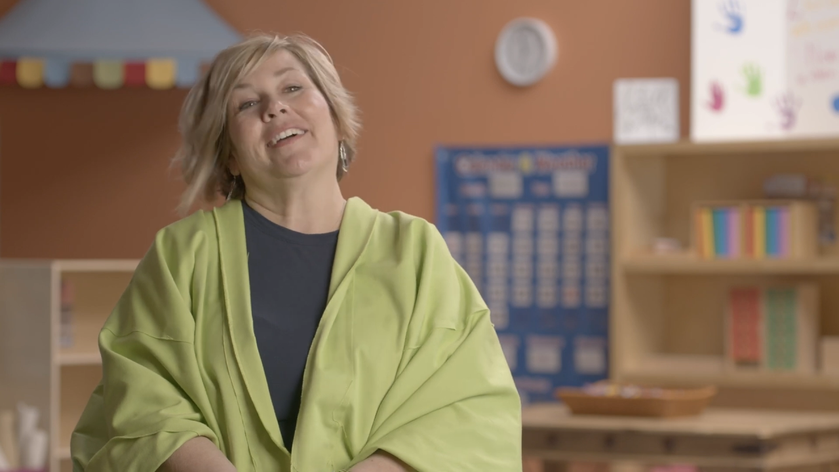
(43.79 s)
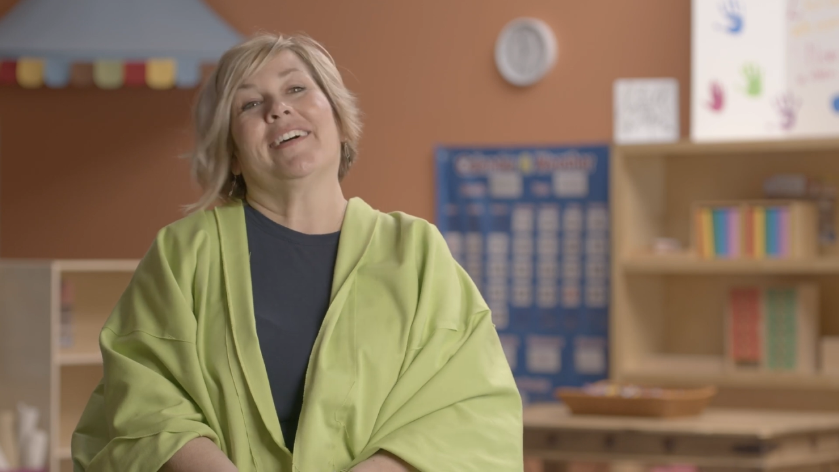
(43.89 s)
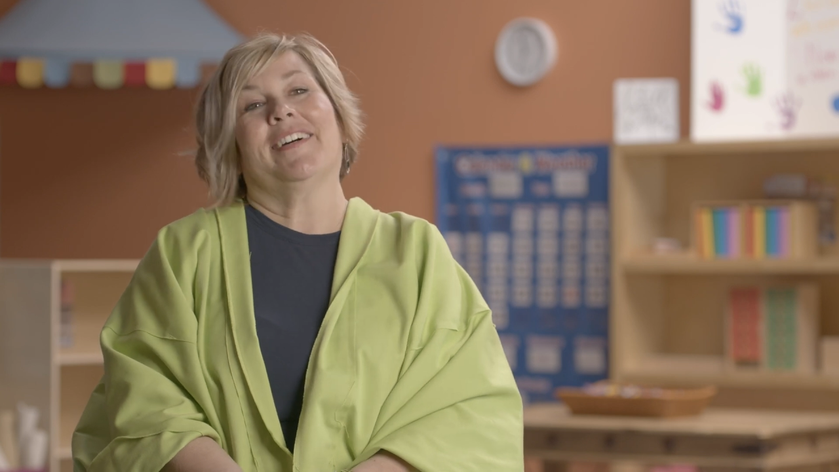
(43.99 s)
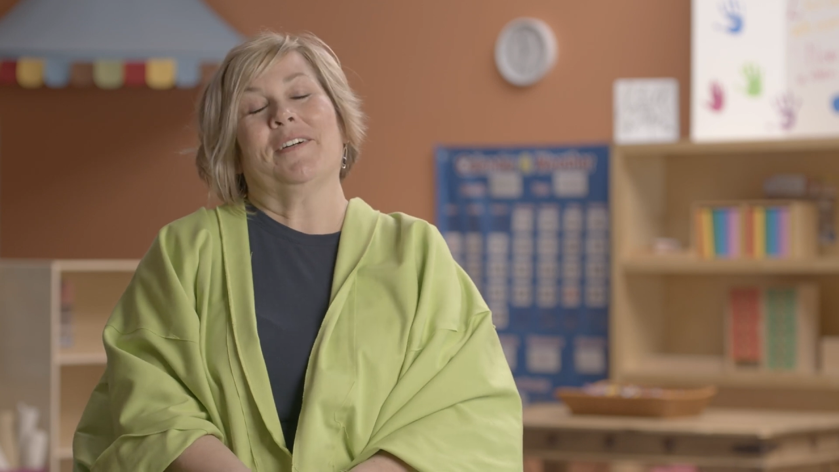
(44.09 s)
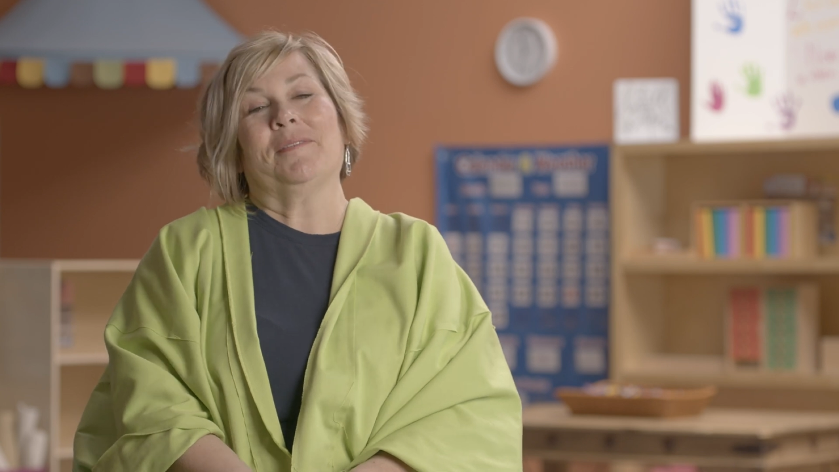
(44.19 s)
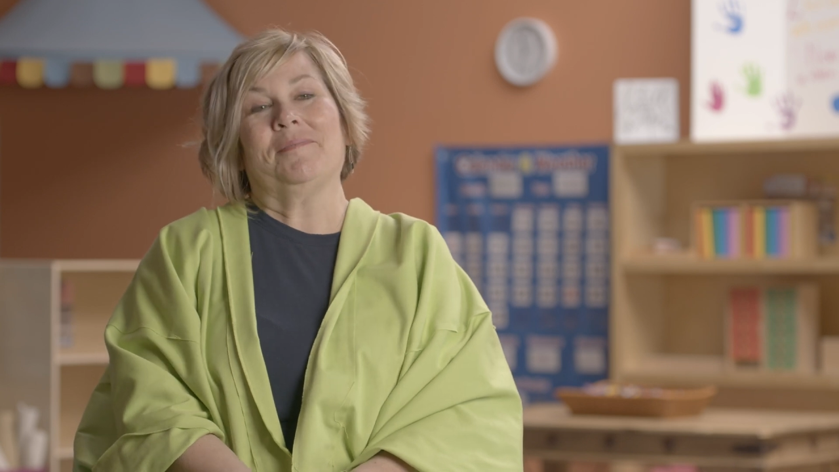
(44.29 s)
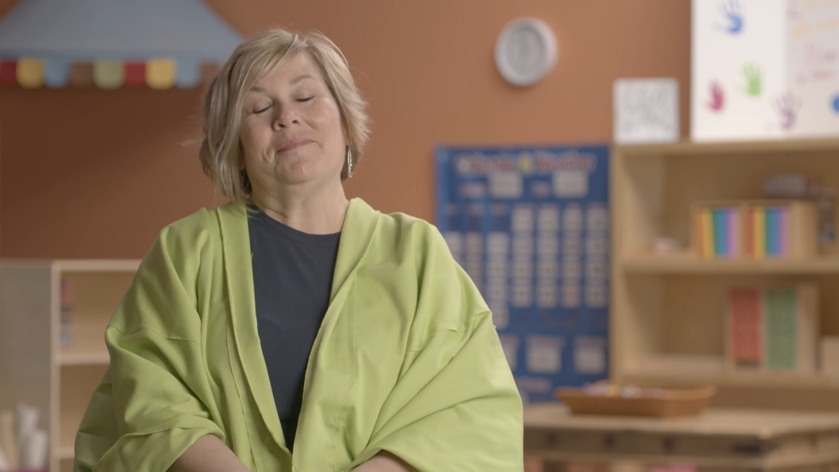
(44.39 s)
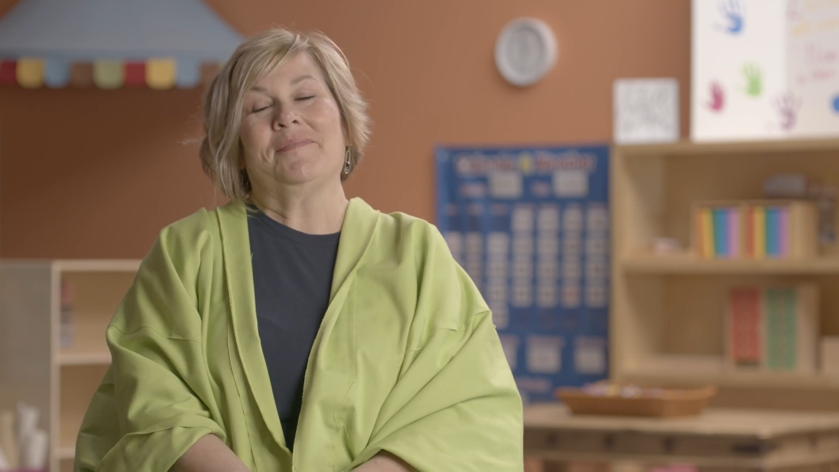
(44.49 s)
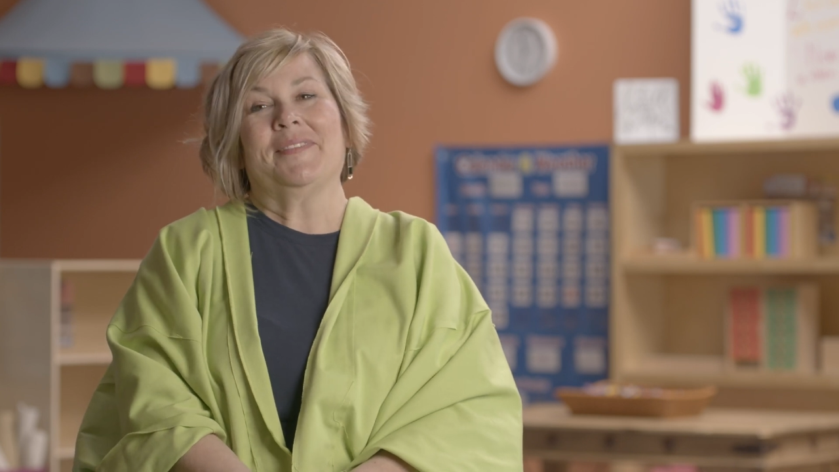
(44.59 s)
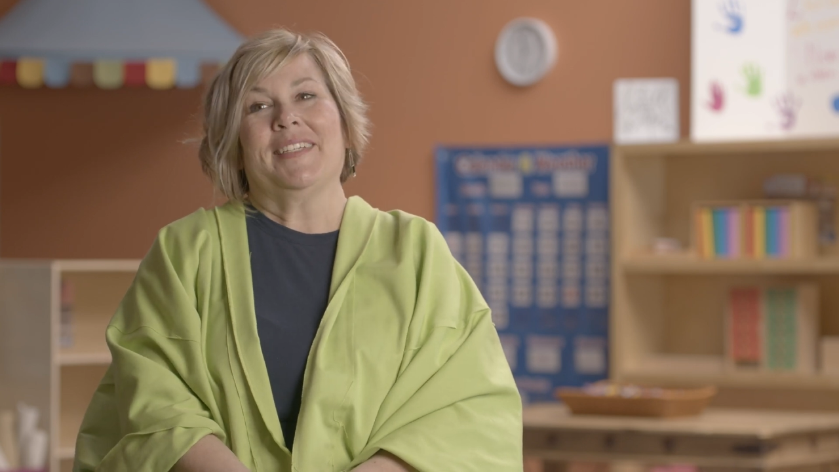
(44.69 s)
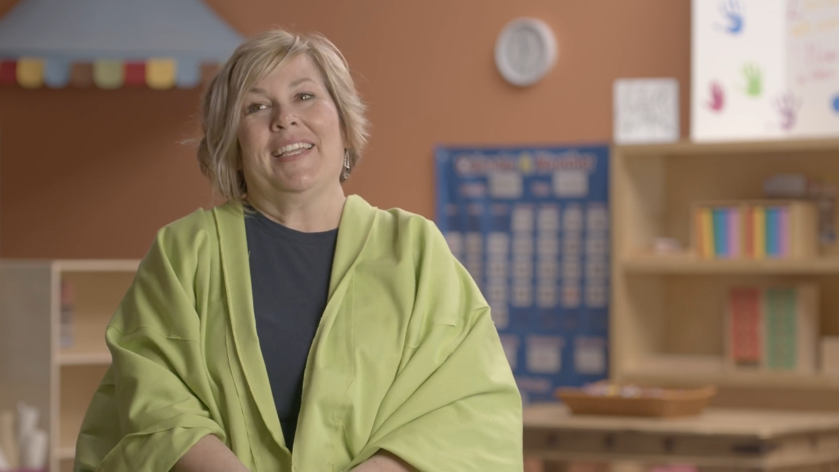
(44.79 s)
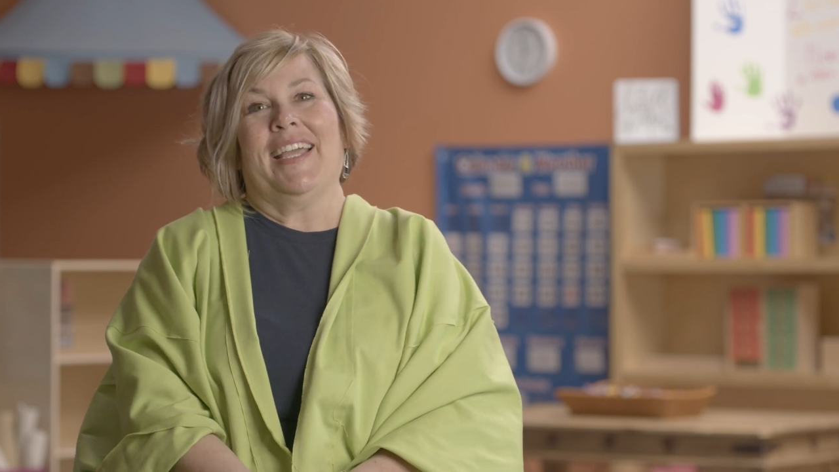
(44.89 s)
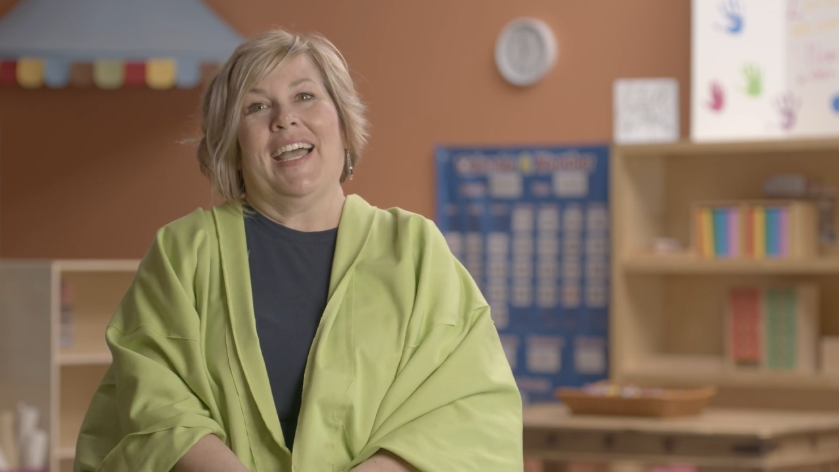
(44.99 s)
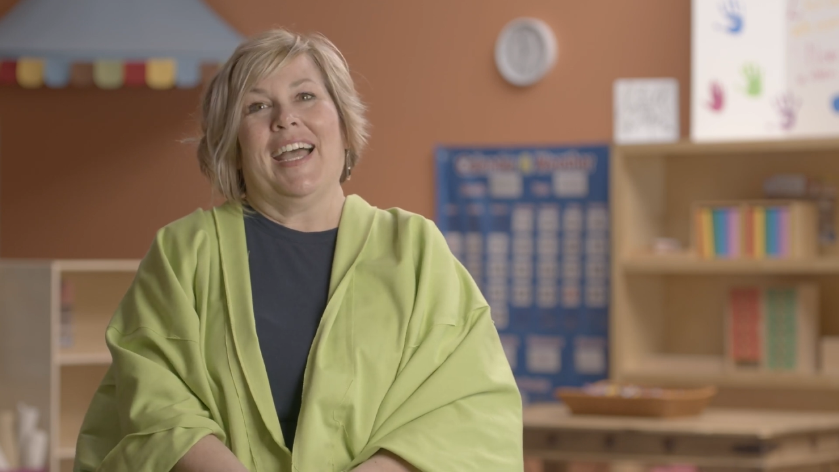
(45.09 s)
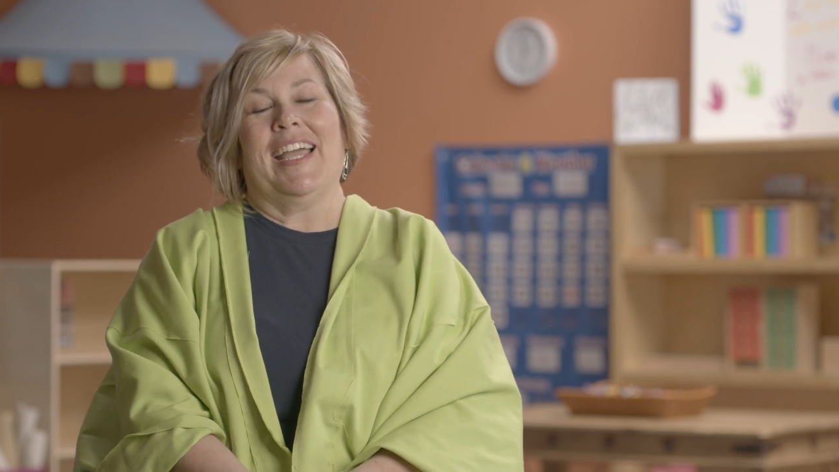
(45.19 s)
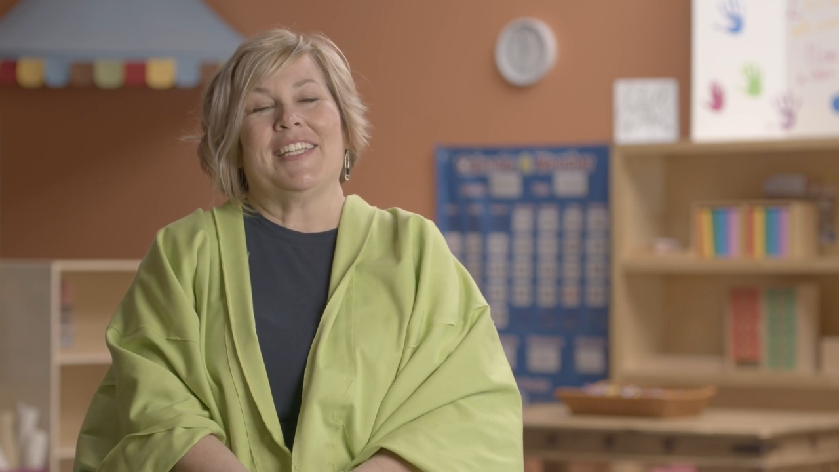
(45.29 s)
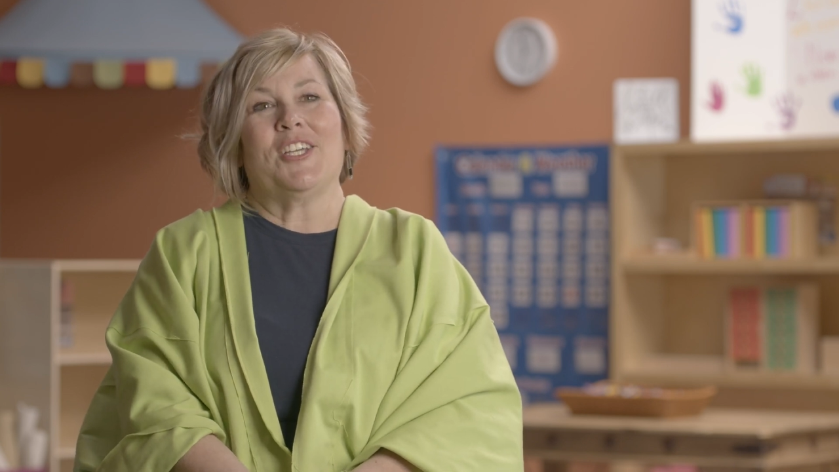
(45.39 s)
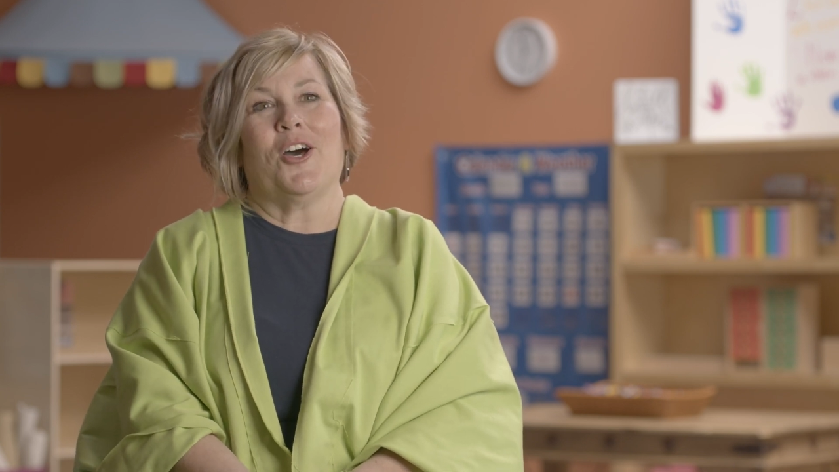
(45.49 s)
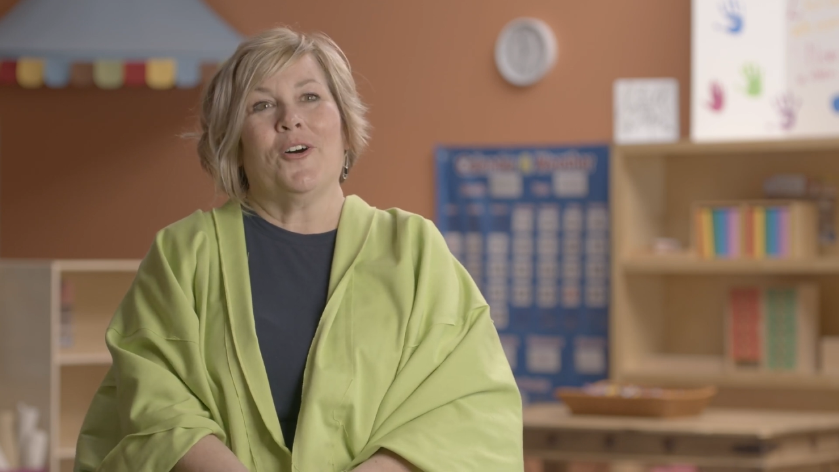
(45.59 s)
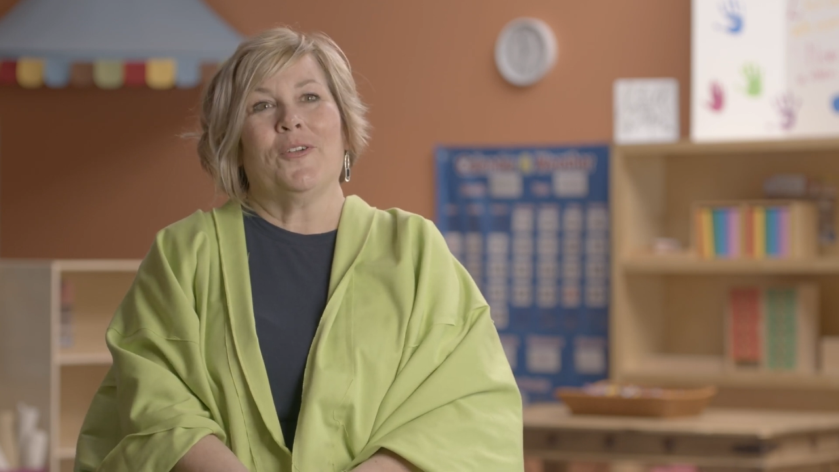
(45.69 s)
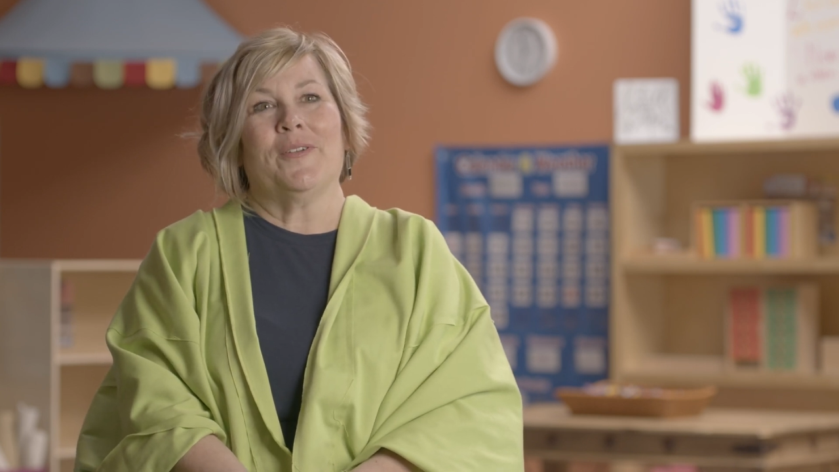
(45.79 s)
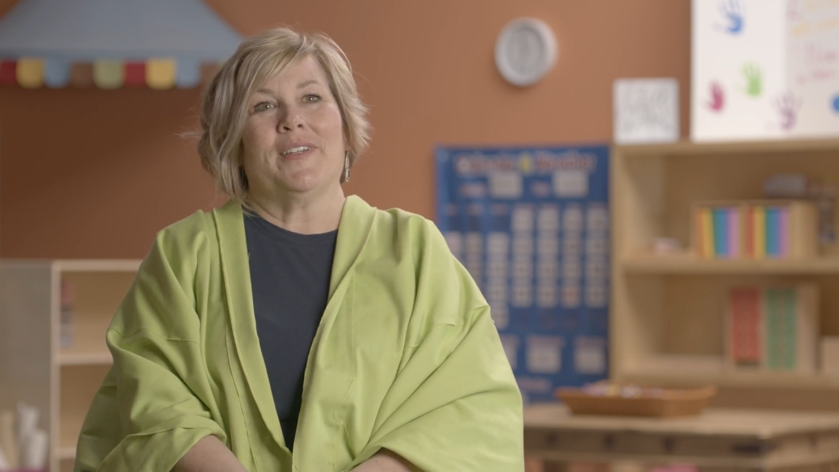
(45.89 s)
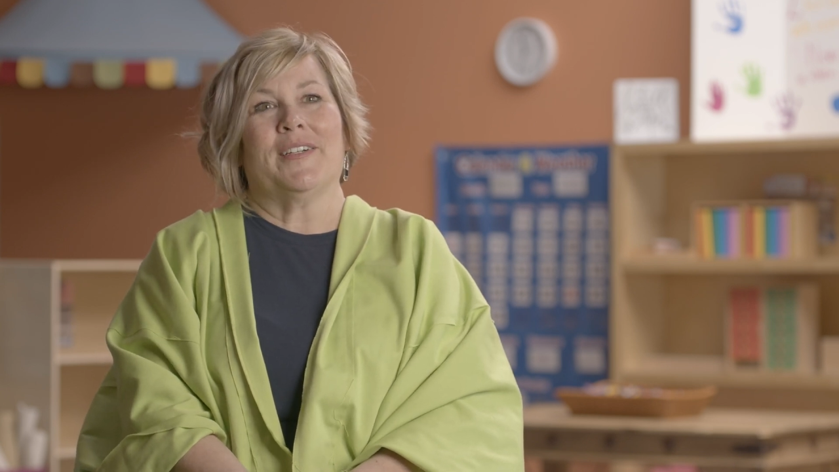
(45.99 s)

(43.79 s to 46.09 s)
I had taught